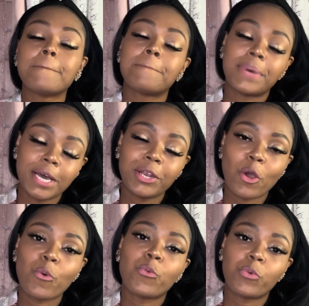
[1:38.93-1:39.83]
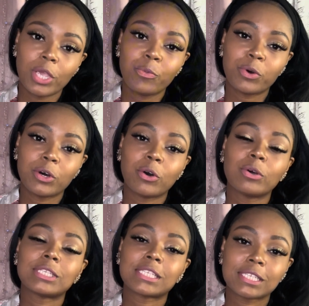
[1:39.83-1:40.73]
But we
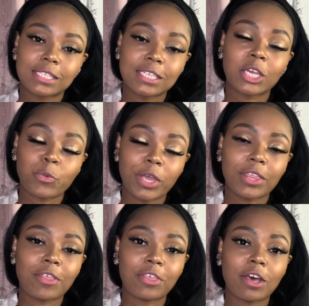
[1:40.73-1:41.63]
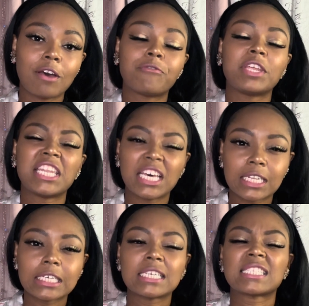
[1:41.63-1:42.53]
will stick with the
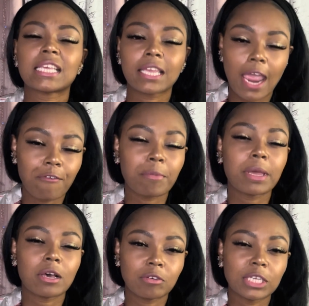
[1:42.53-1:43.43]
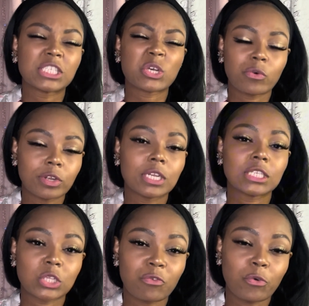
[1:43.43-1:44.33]
vanillas and caramel and so on
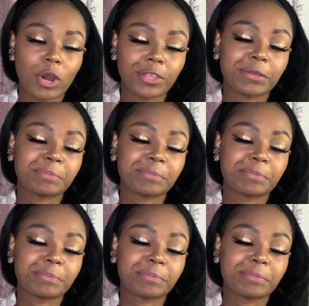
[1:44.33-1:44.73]
and so forth.